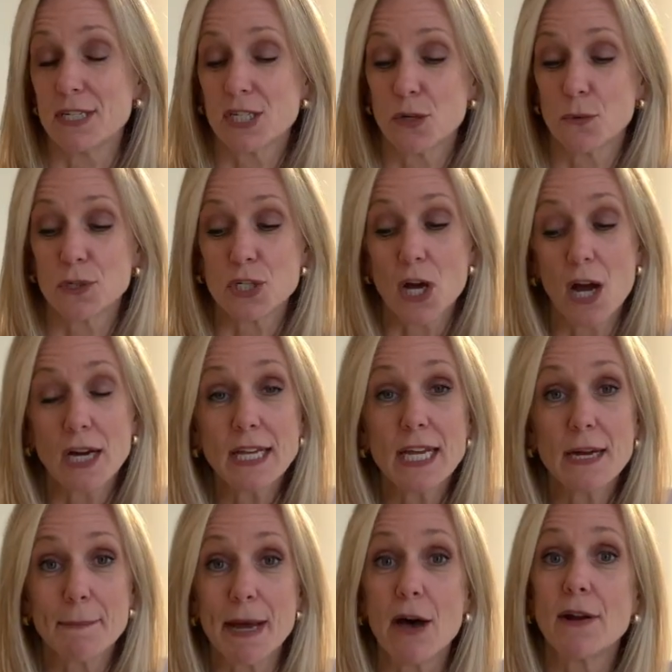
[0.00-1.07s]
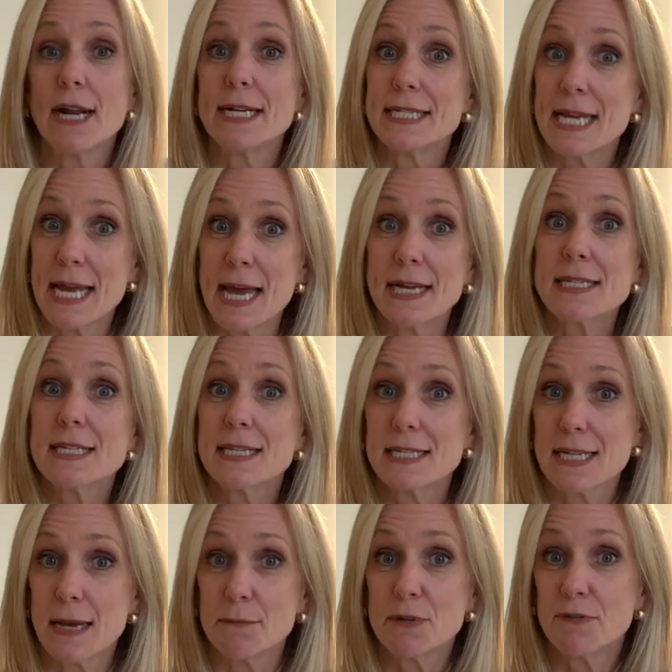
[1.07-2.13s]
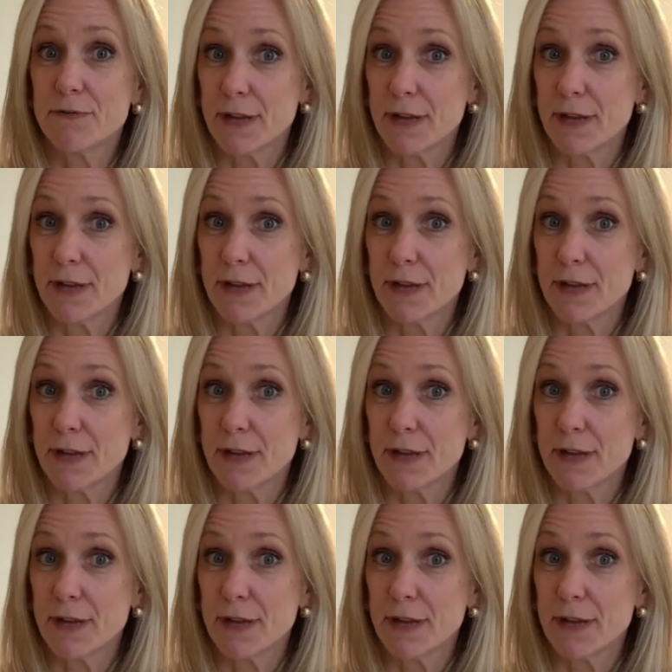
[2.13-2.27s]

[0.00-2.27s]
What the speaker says: So we're talking about a tax-exempt,